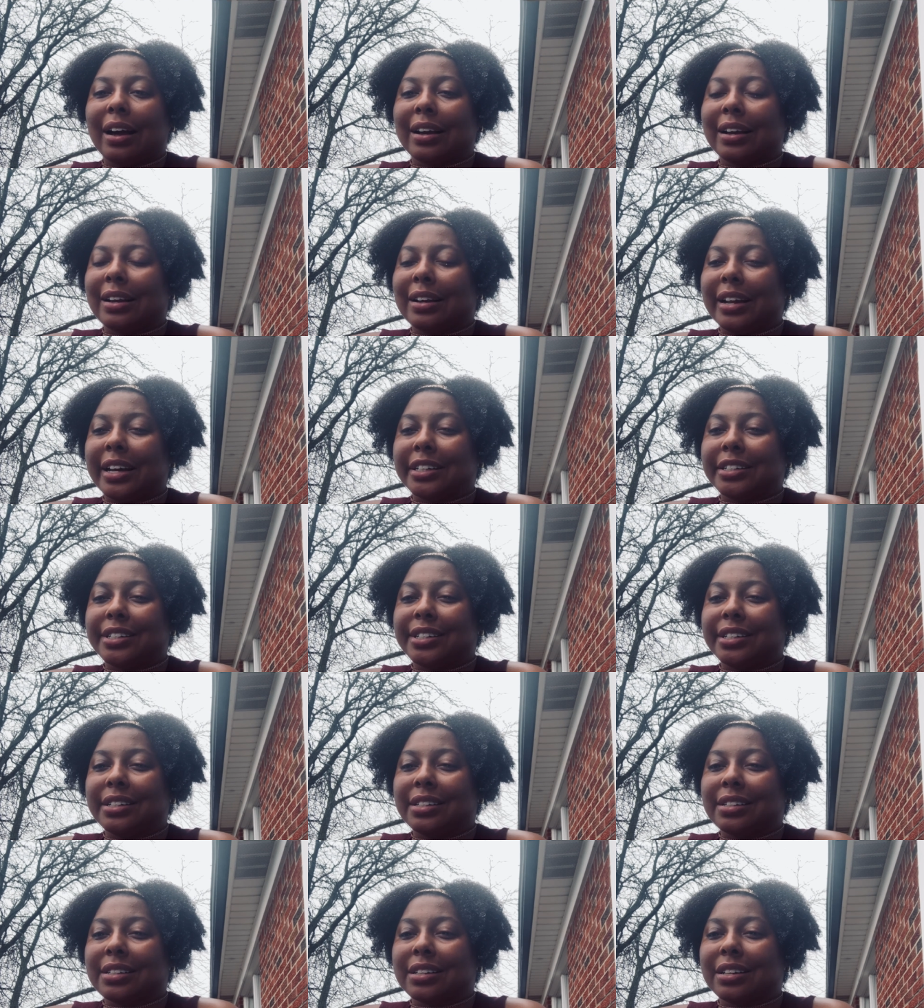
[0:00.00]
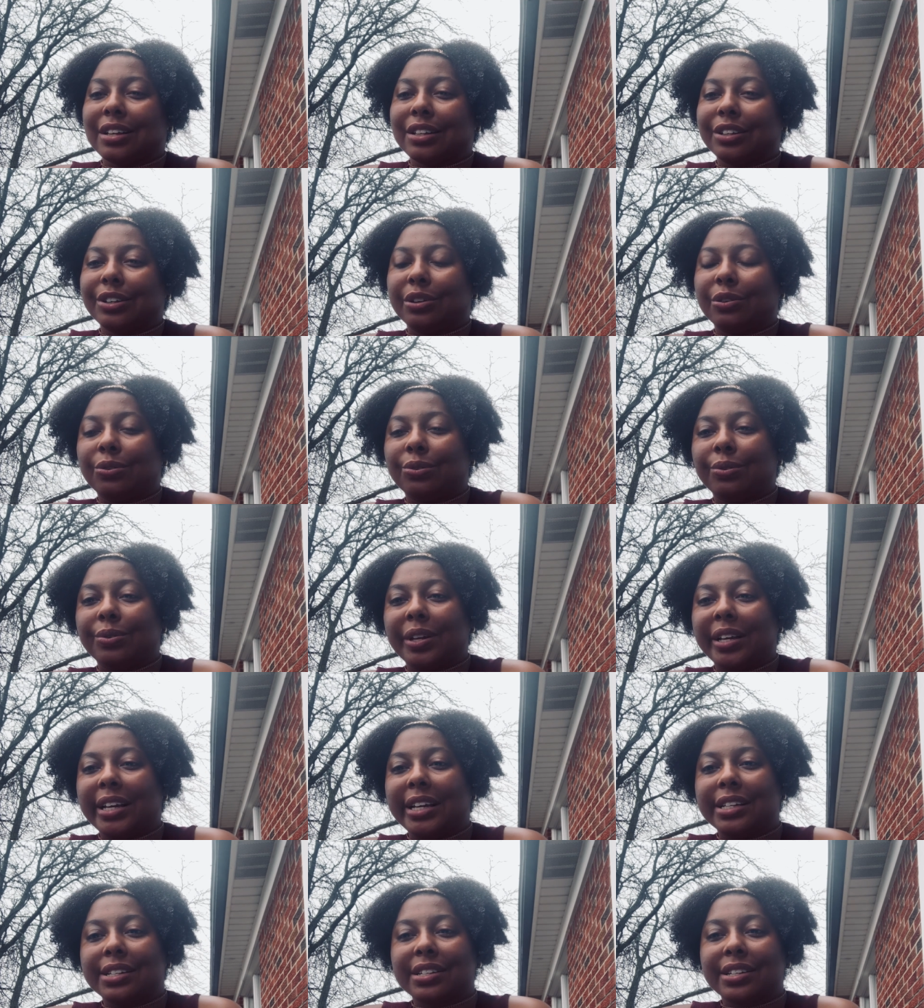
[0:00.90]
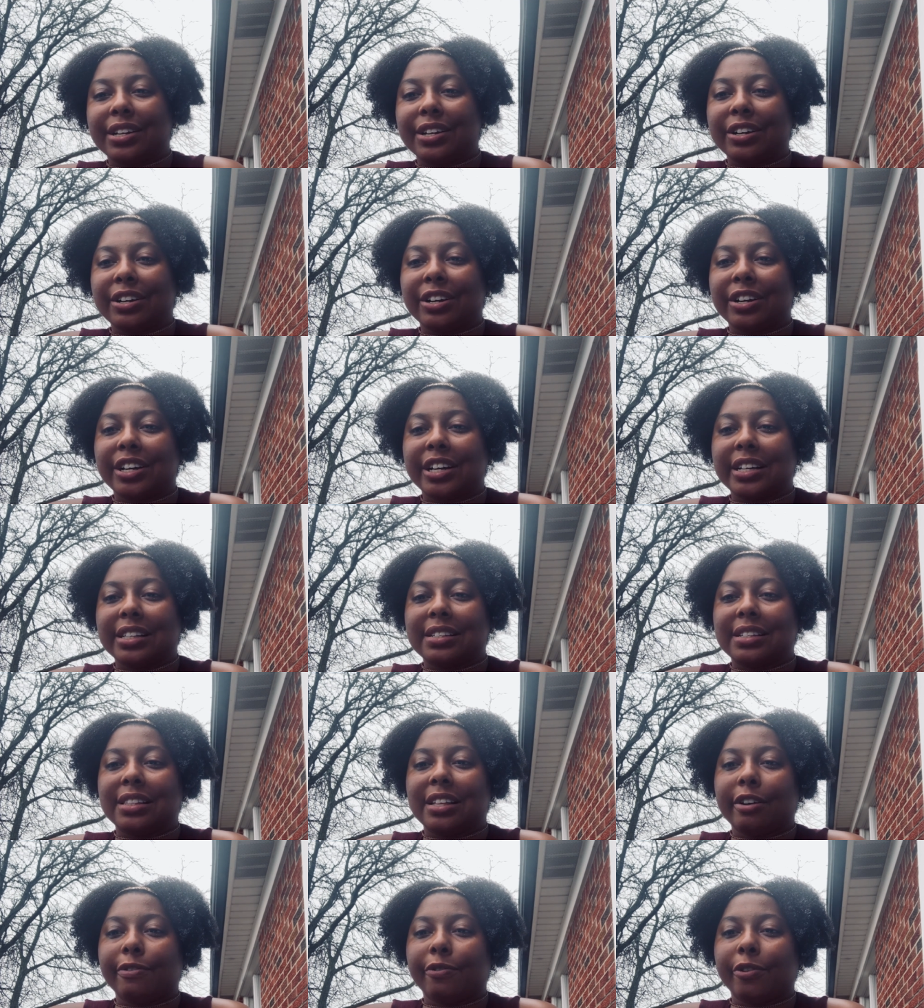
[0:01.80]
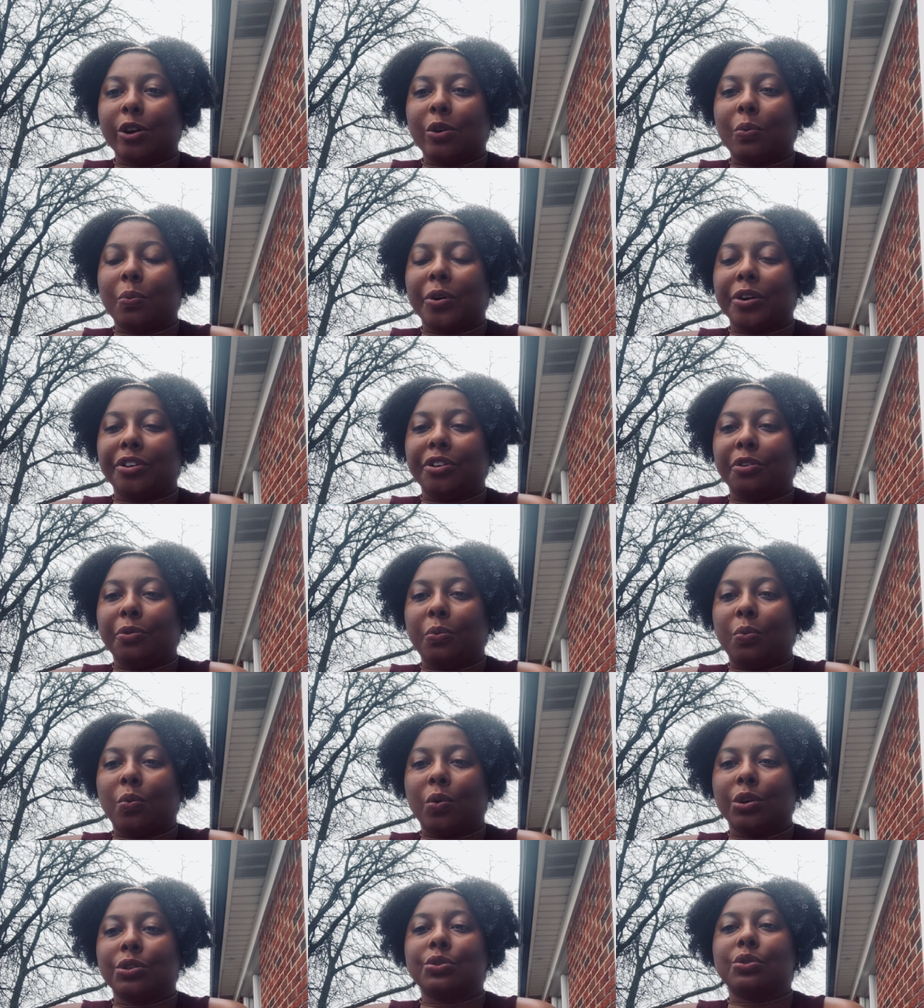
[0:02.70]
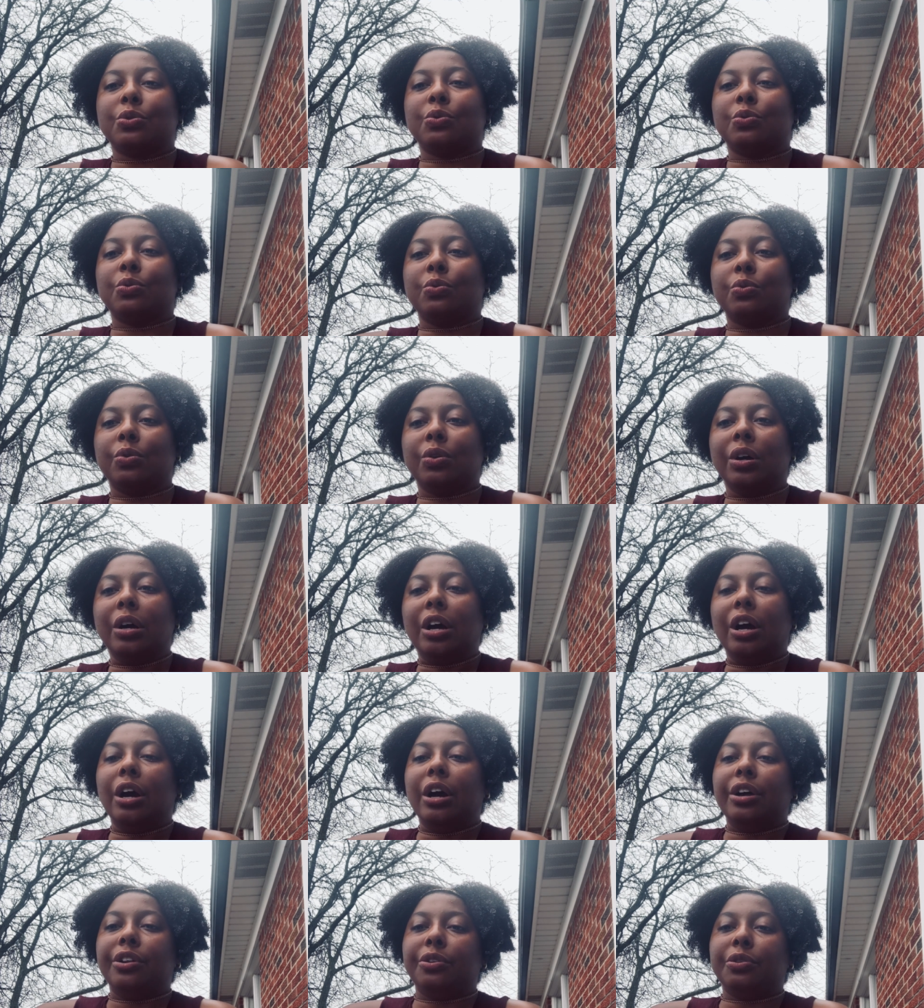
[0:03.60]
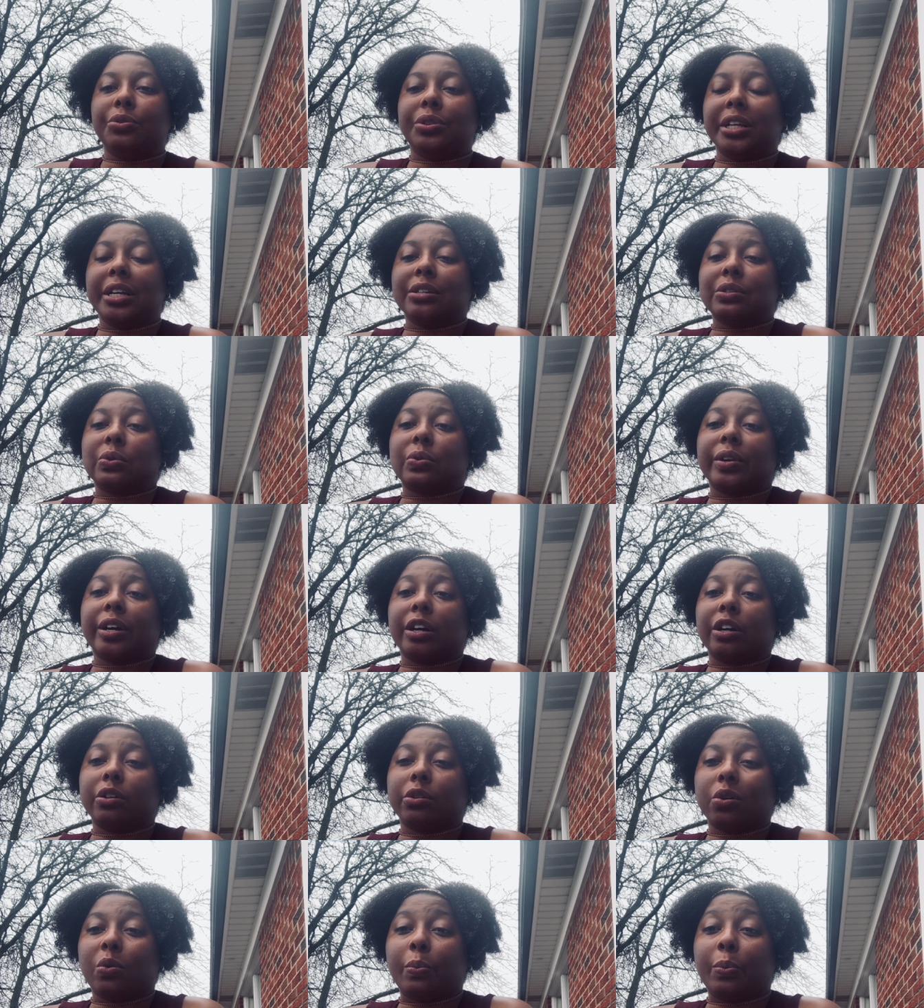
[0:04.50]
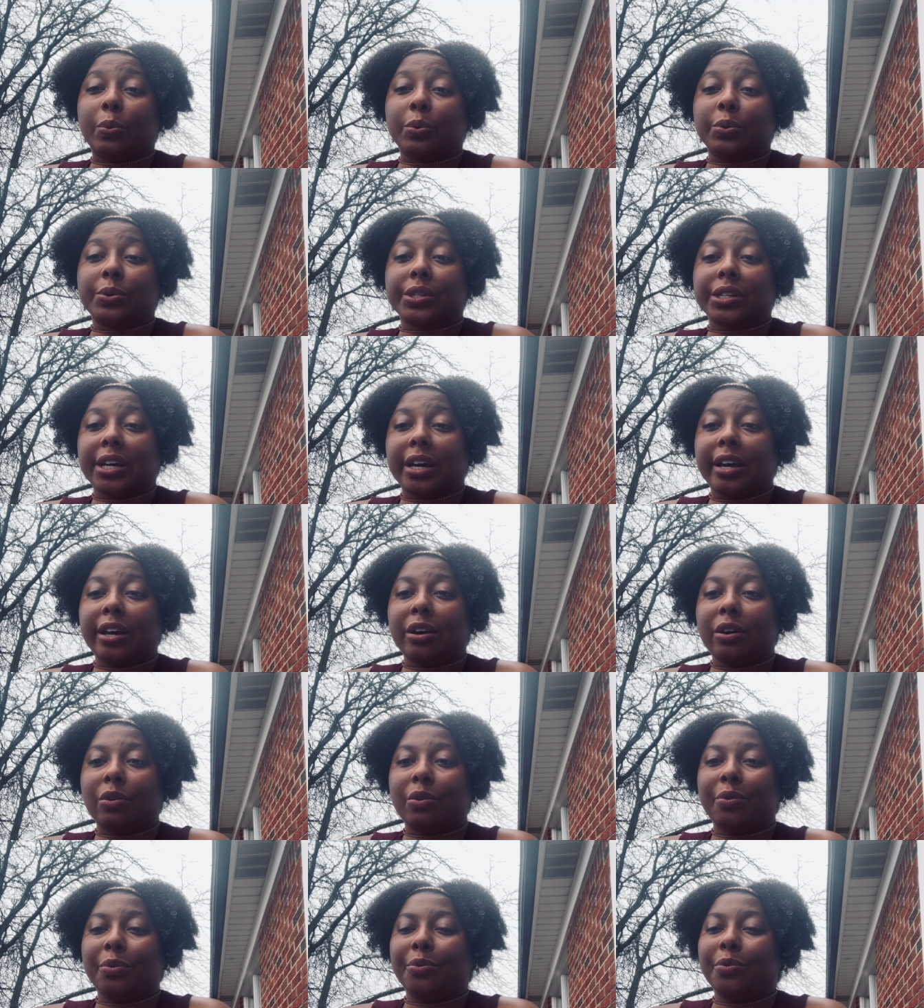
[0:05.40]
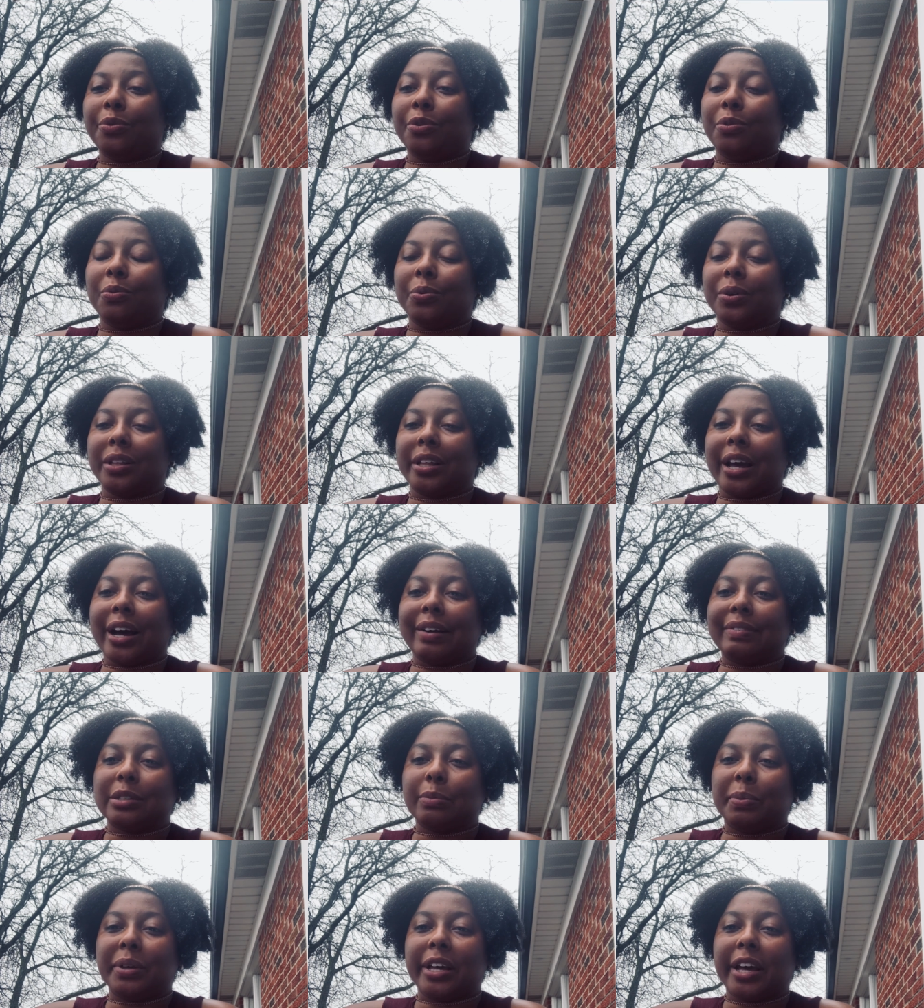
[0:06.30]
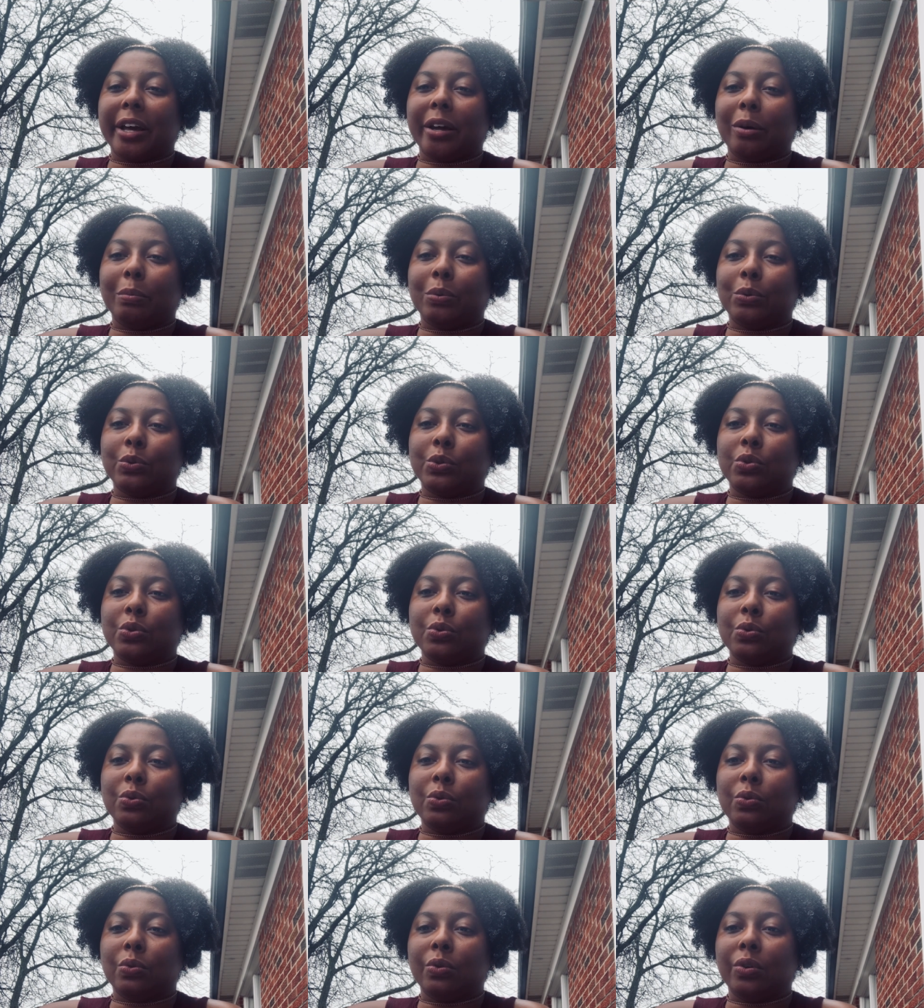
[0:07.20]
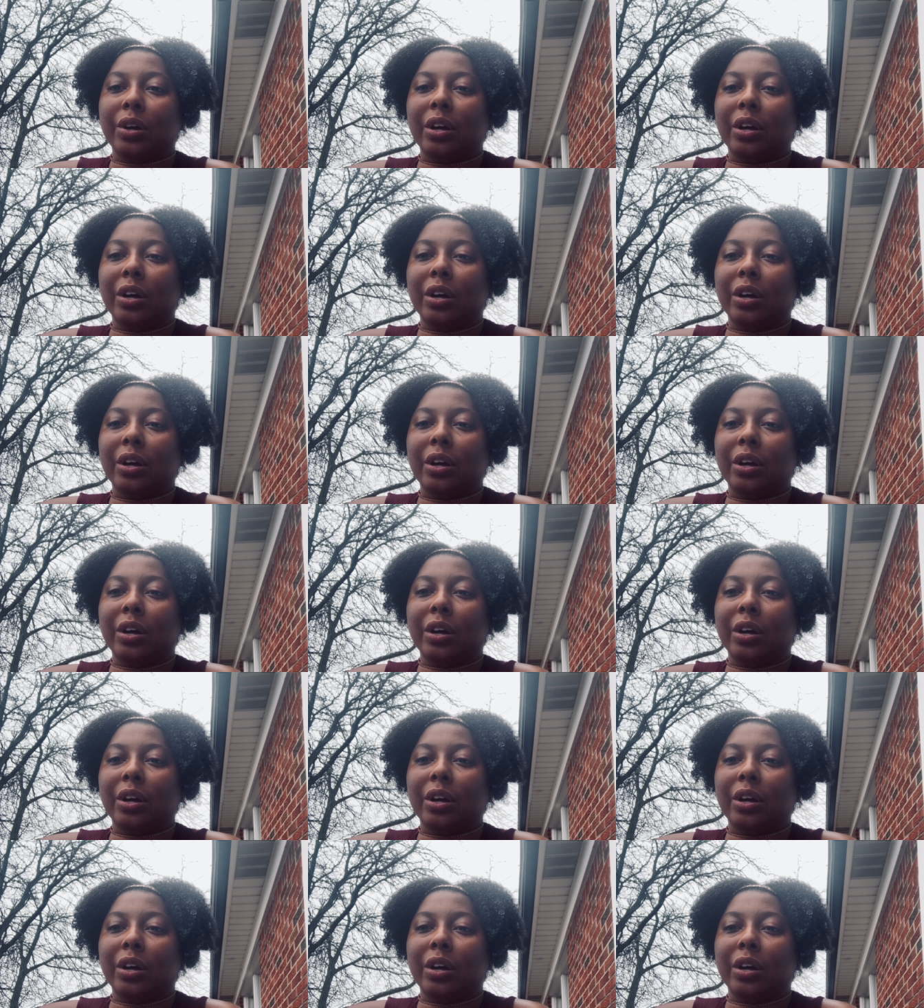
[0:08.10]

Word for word: connections a little easier it's different when you want to do things on a global scale you really have to be able to